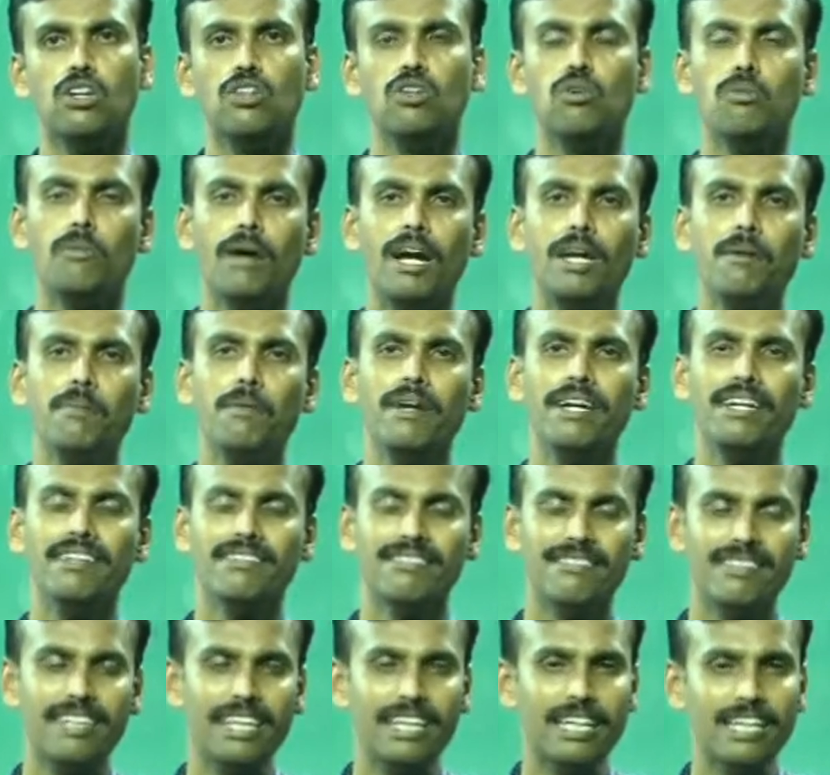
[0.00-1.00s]
To manipulate a
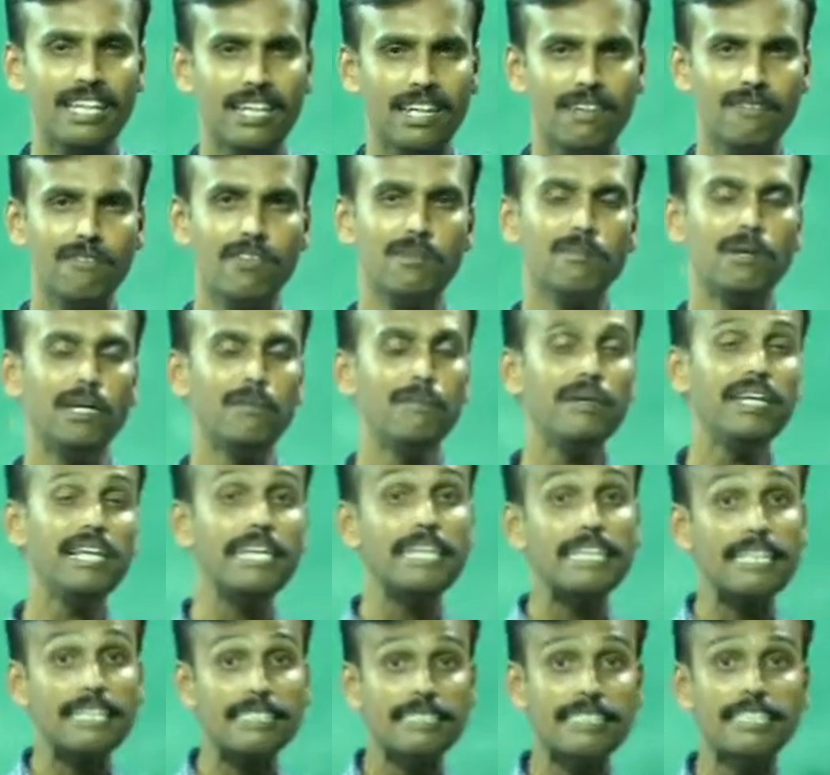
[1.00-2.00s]
string, we might be
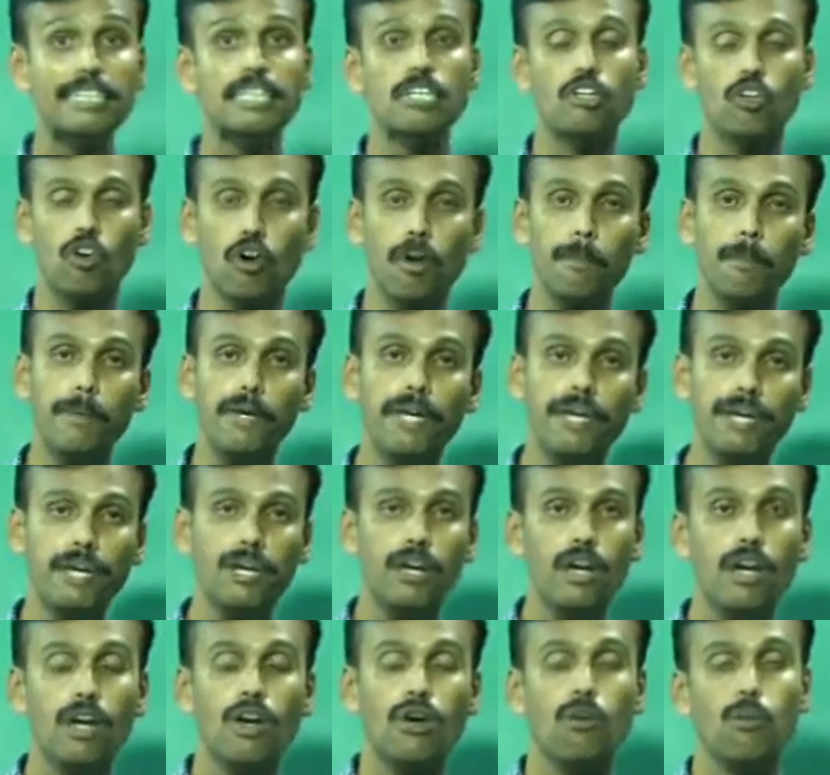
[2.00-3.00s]
interested in
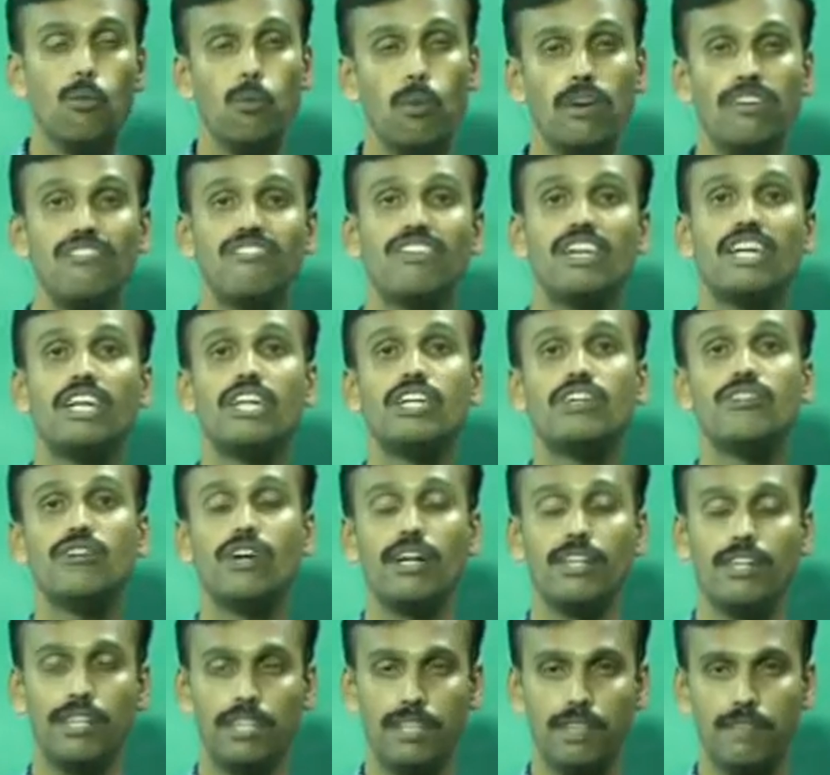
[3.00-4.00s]
copying one string into
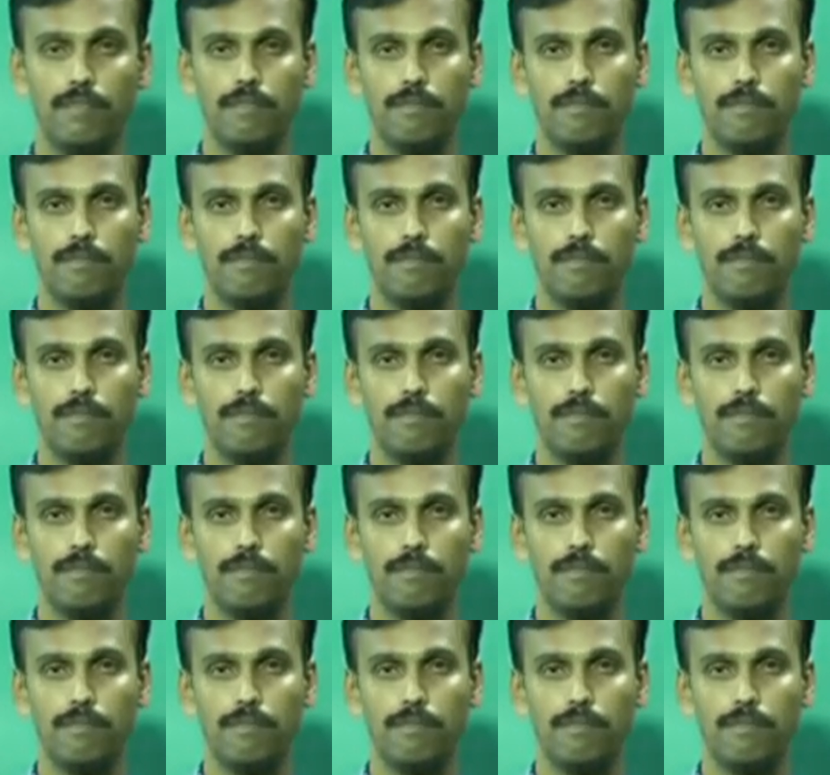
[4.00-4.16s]
other.